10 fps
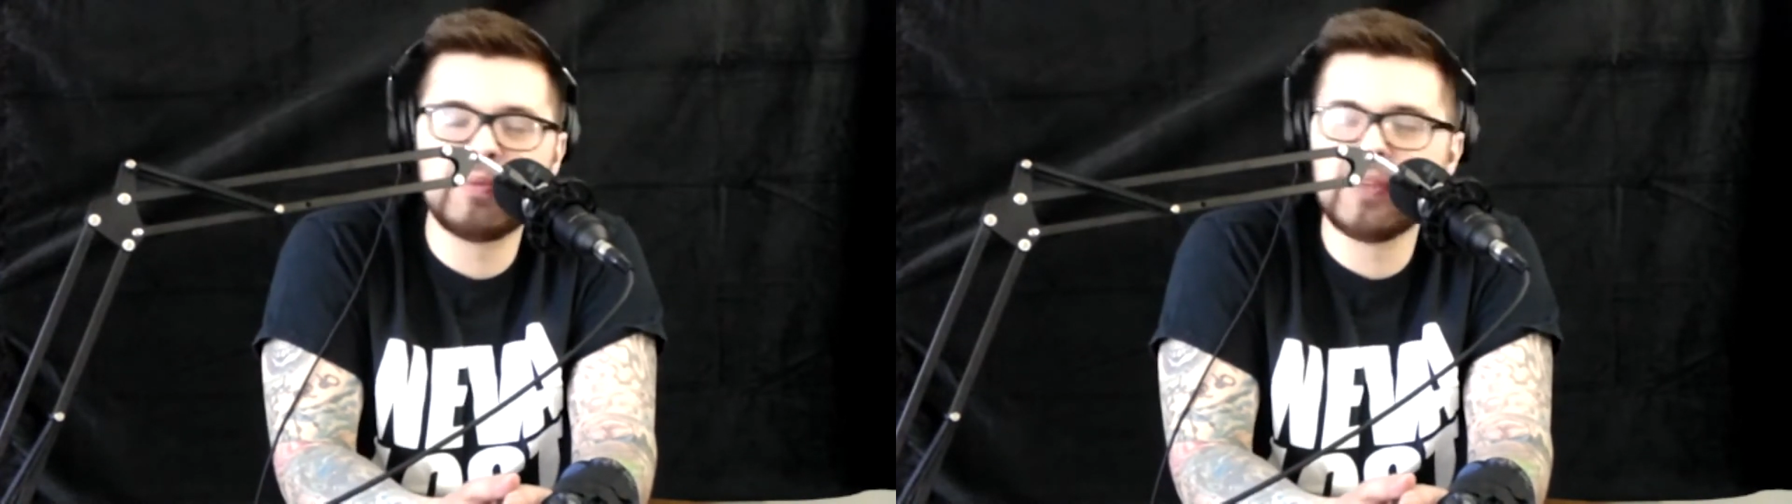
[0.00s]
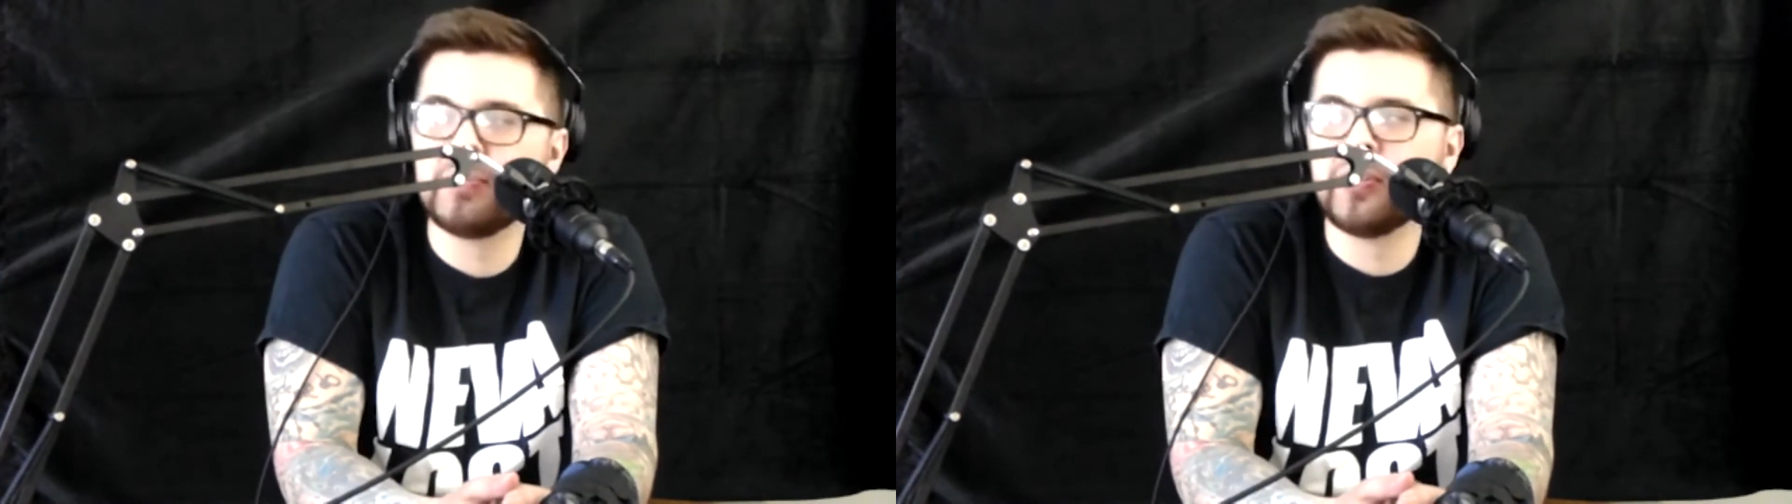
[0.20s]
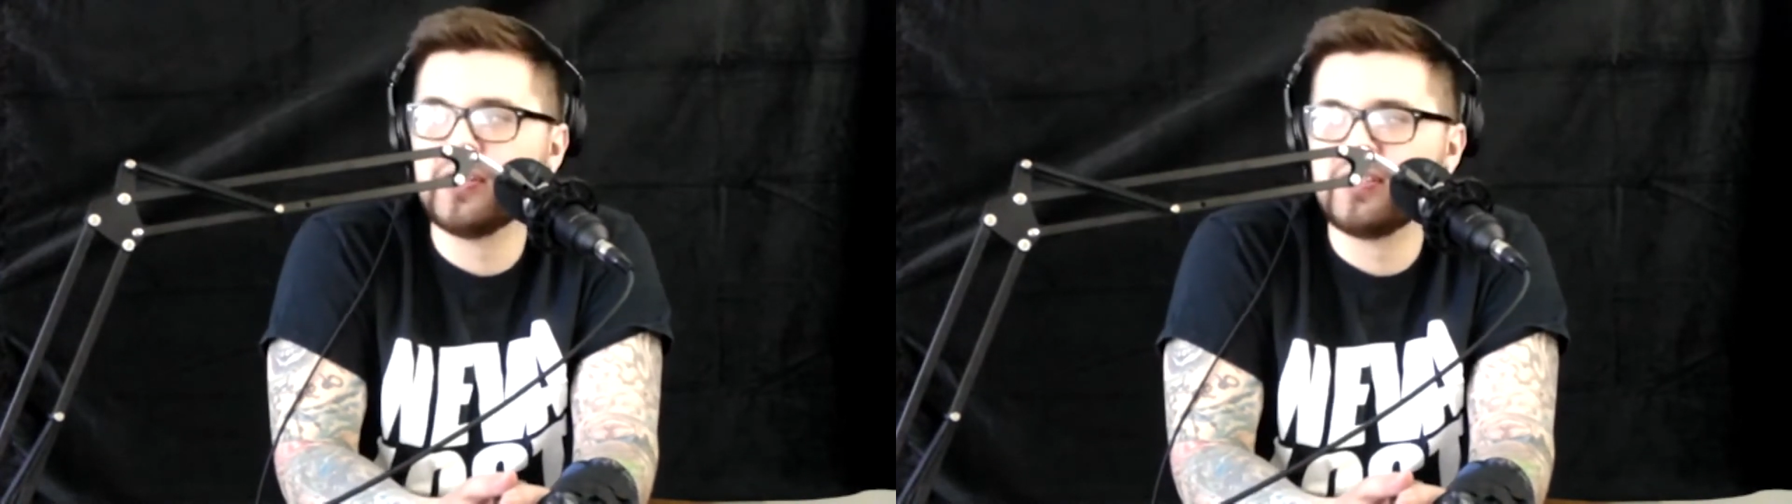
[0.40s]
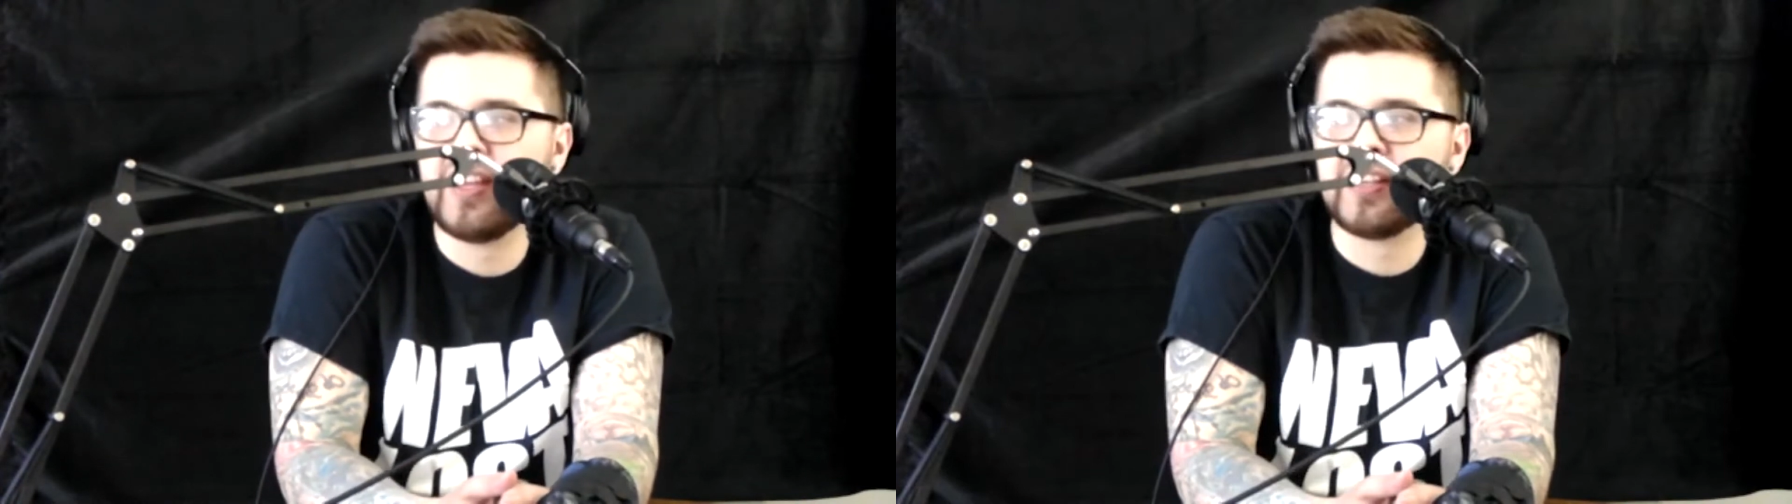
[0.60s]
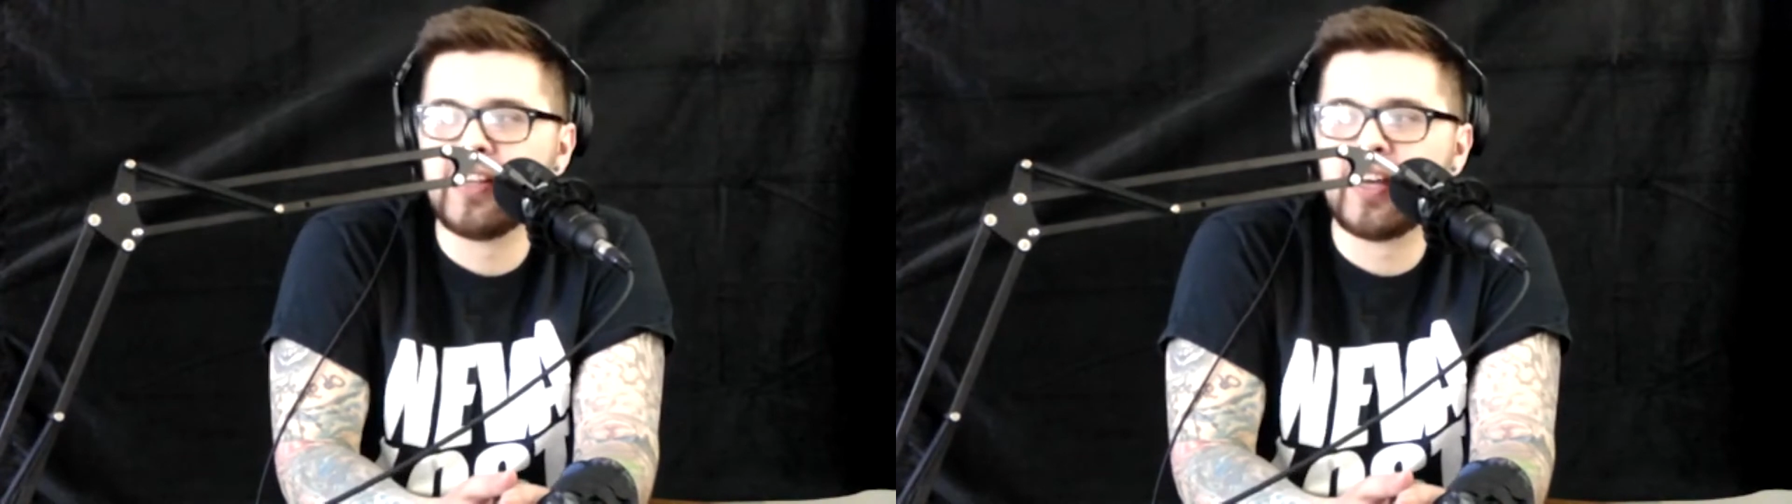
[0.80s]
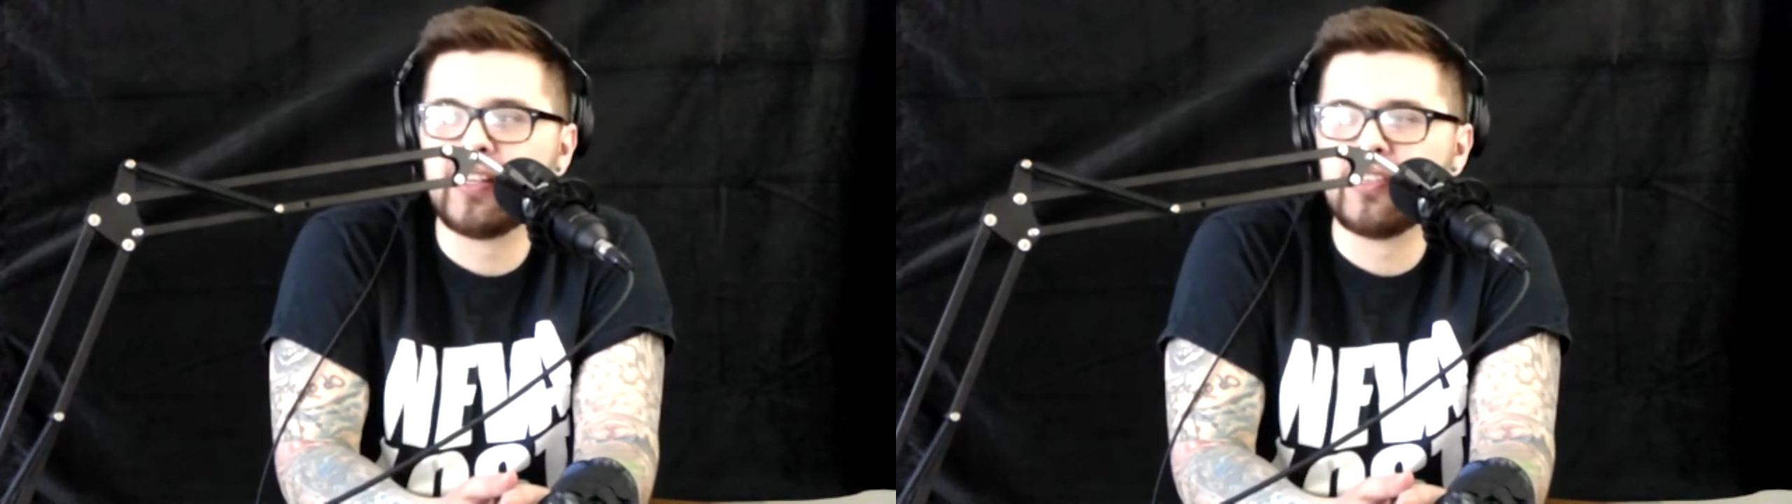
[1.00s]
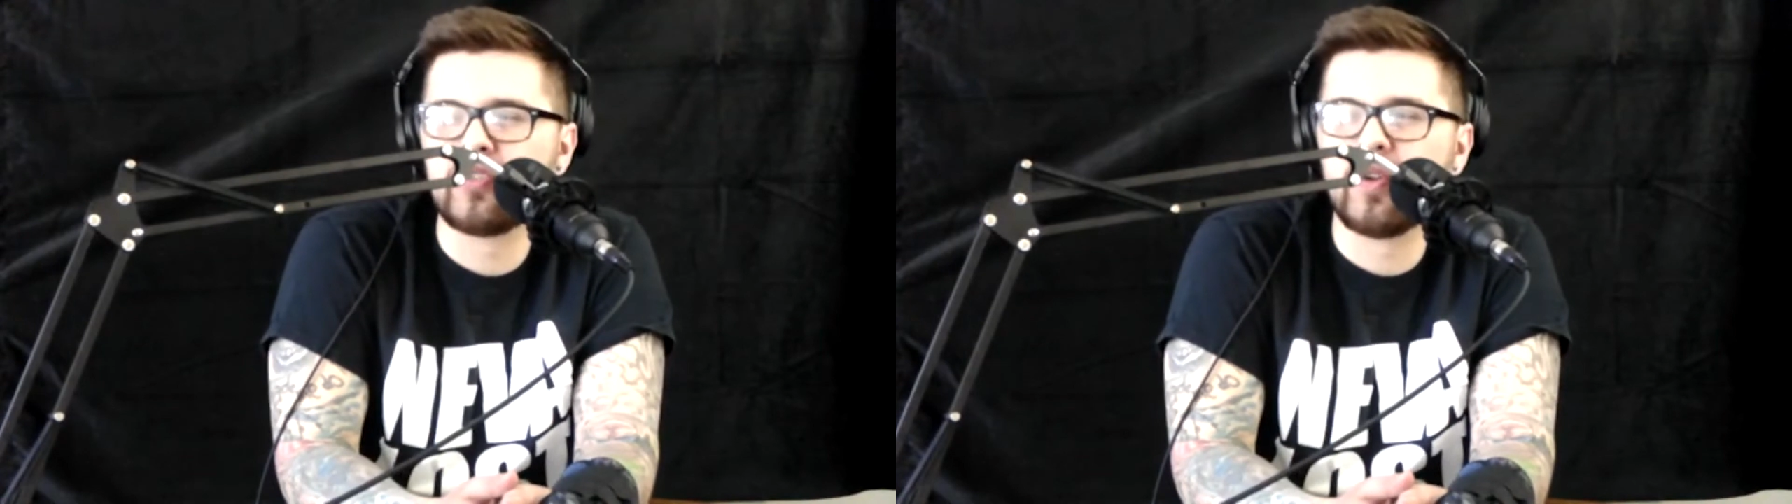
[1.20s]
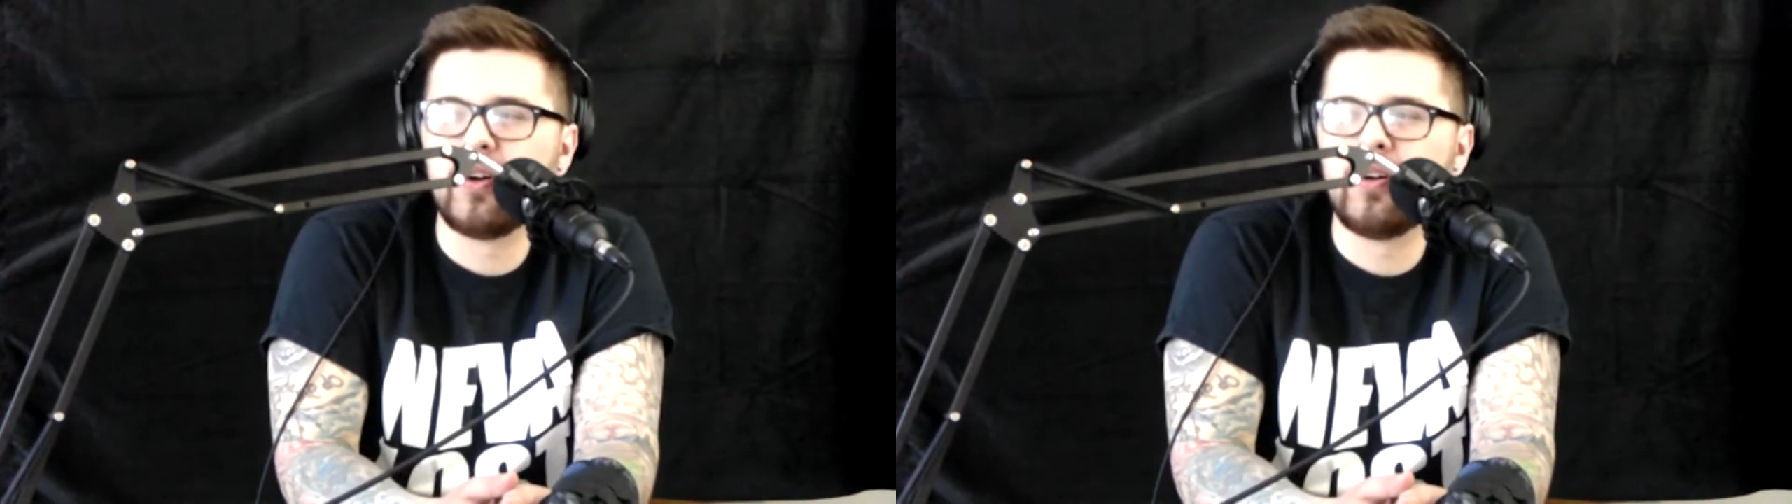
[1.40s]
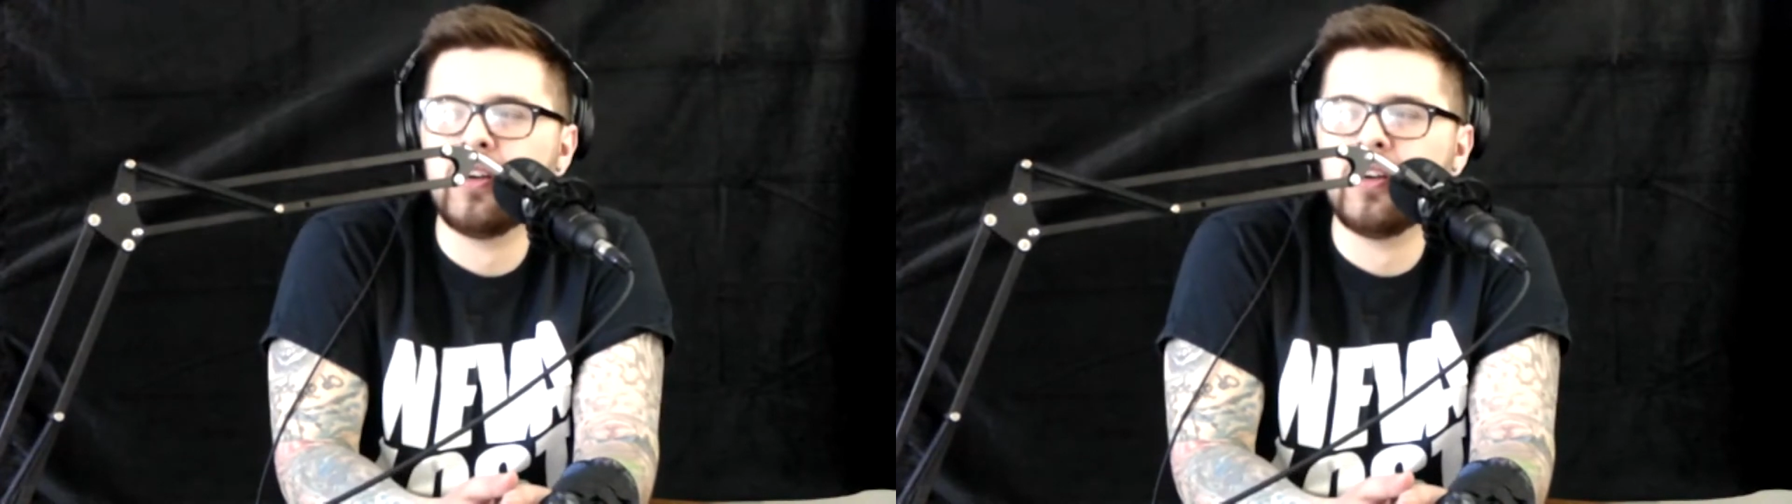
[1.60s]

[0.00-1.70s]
people and taken out of control.